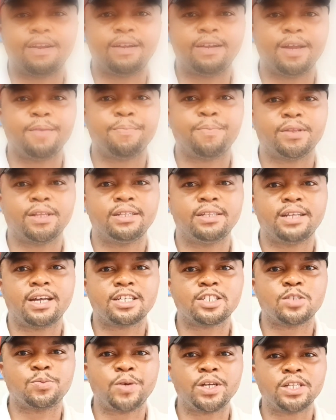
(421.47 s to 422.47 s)
important
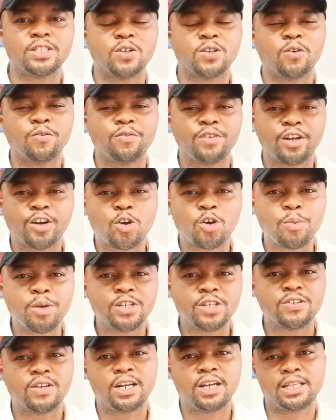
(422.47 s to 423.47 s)
aspect of the
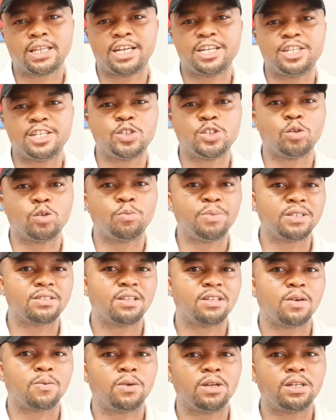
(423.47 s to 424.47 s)
recommendation letter is your personal
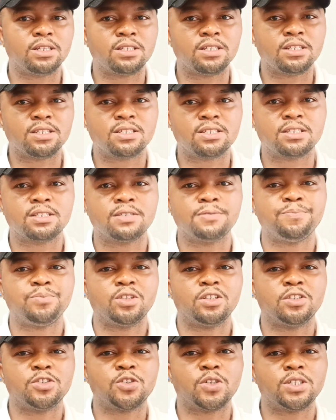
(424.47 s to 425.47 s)
qualities,
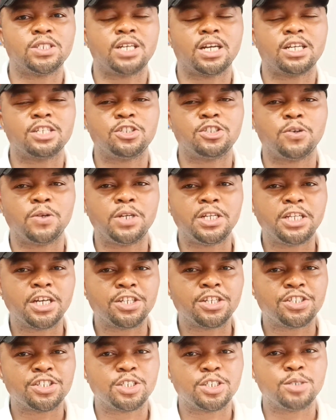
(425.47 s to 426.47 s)
such as your
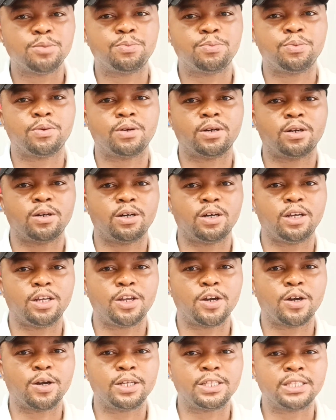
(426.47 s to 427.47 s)
leadership,
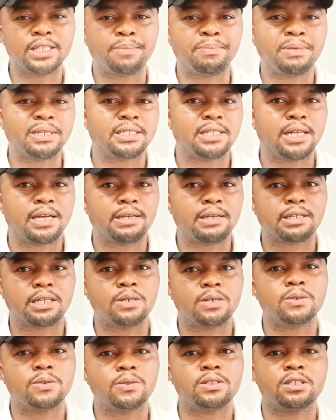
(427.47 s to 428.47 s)
your interpersonal
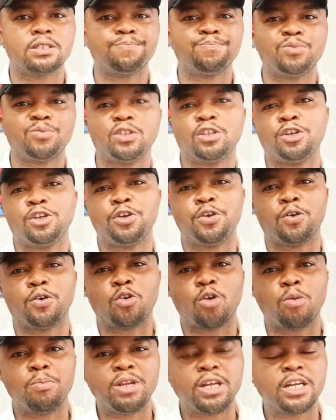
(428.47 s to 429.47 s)
skills, your
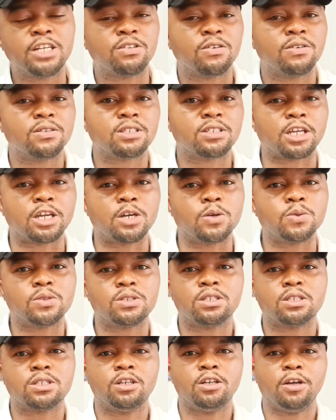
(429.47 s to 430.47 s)
communication skills.
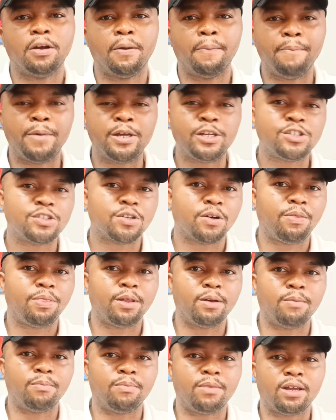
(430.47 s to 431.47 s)
Mention
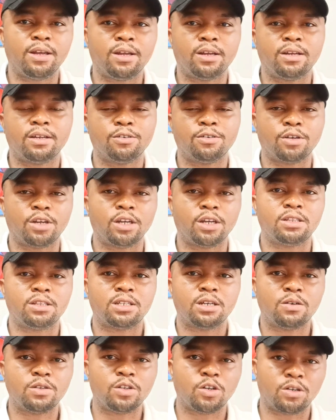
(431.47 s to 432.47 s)
them there. Okay, tell
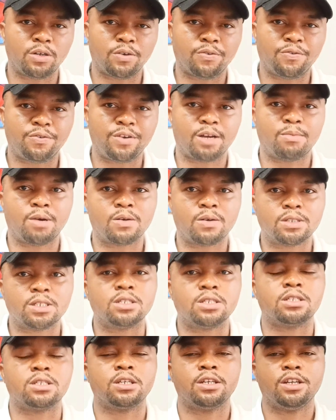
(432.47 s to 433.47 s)
your referee about it.
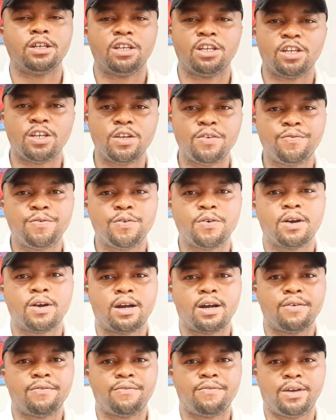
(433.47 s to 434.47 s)
If you
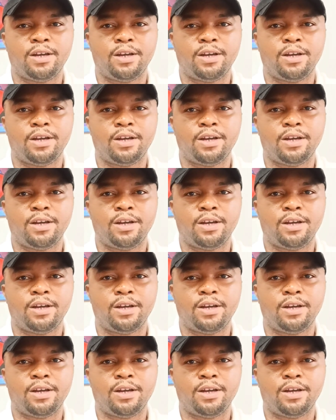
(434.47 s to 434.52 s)
have